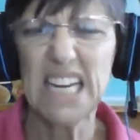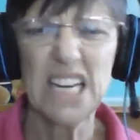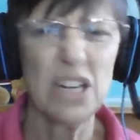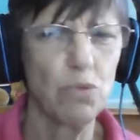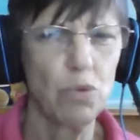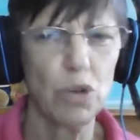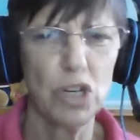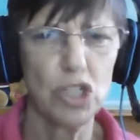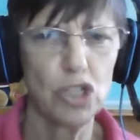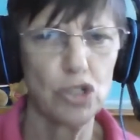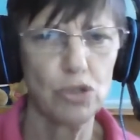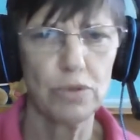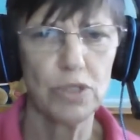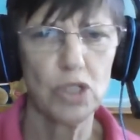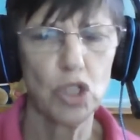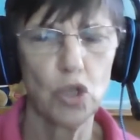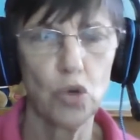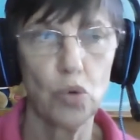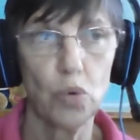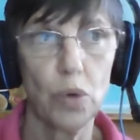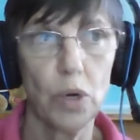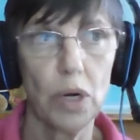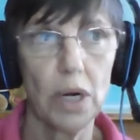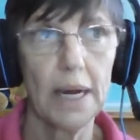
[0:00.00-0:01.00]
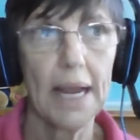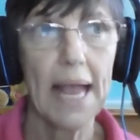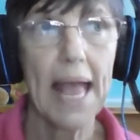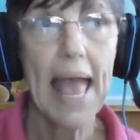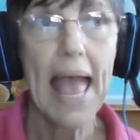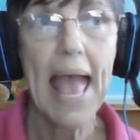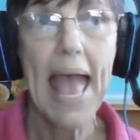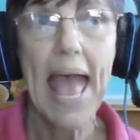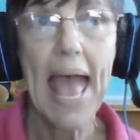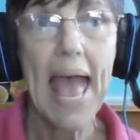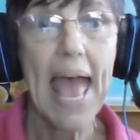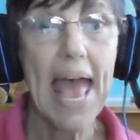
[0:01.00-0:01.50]
He wouldn't do his schoolwork.
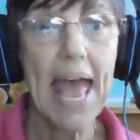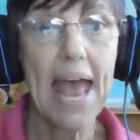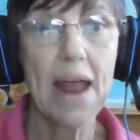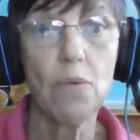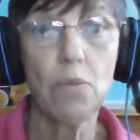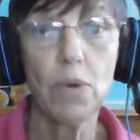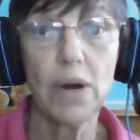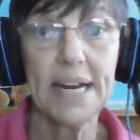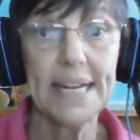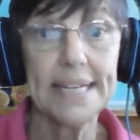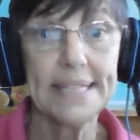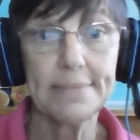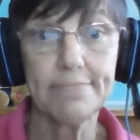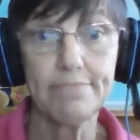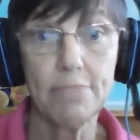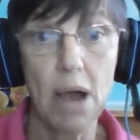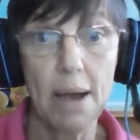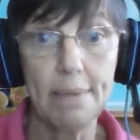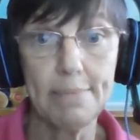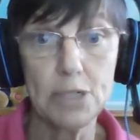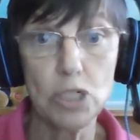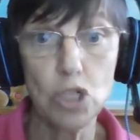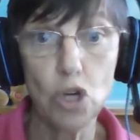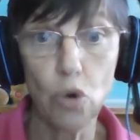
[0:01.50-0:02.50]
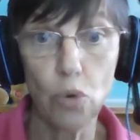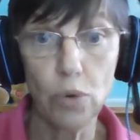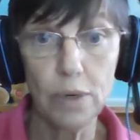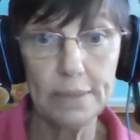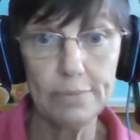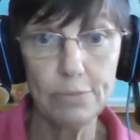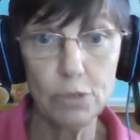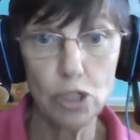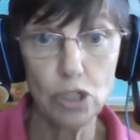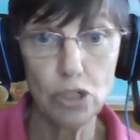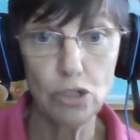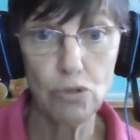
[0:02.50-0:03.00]
And when his mama told
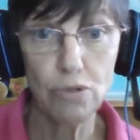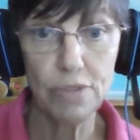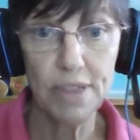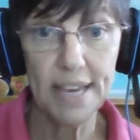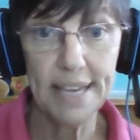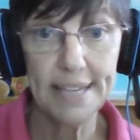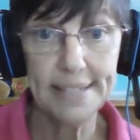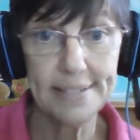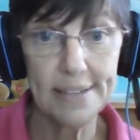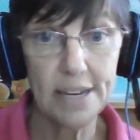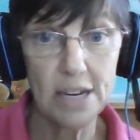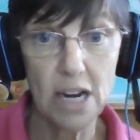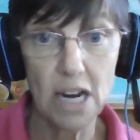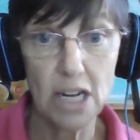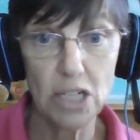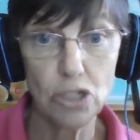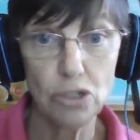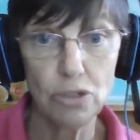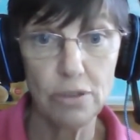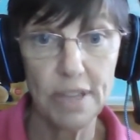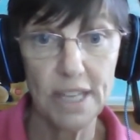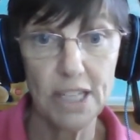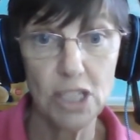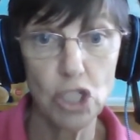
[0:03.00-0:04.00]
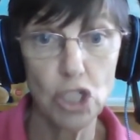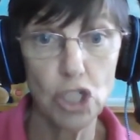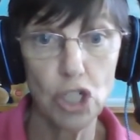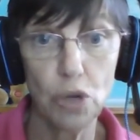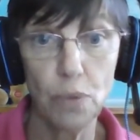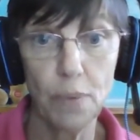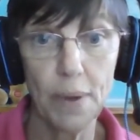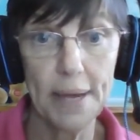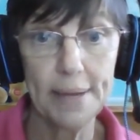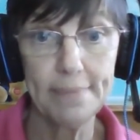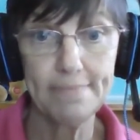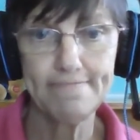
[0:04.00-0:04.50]
him to do things and not do things, you know
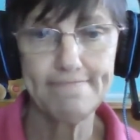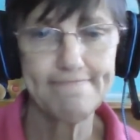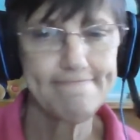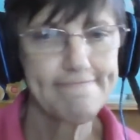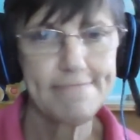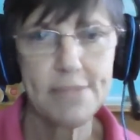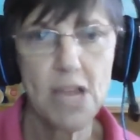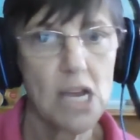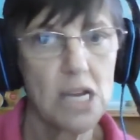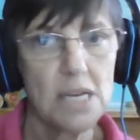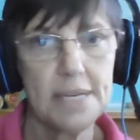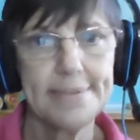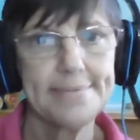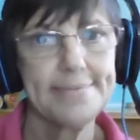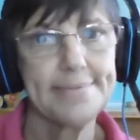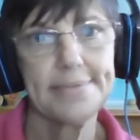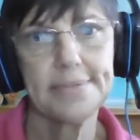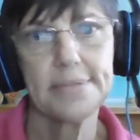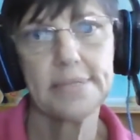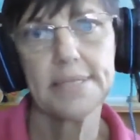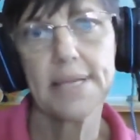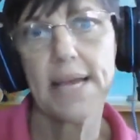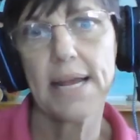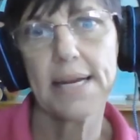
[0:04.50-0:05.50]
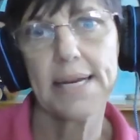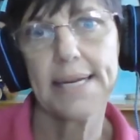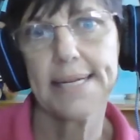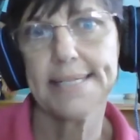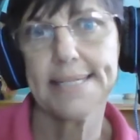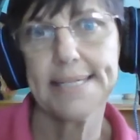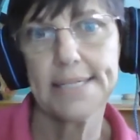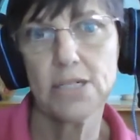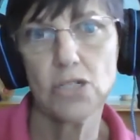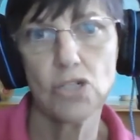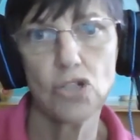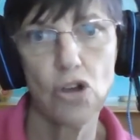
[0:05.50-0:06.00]
what? Sonny
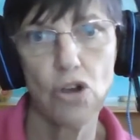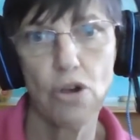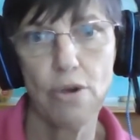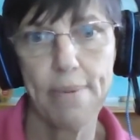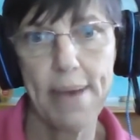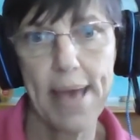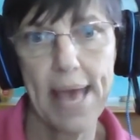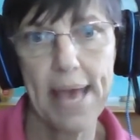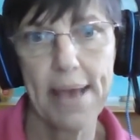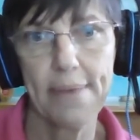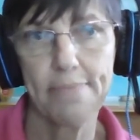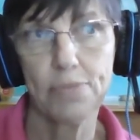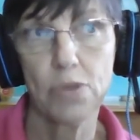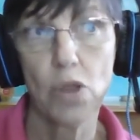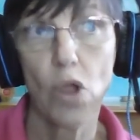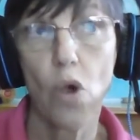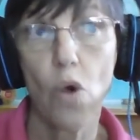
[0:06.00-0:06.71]
didn't obey.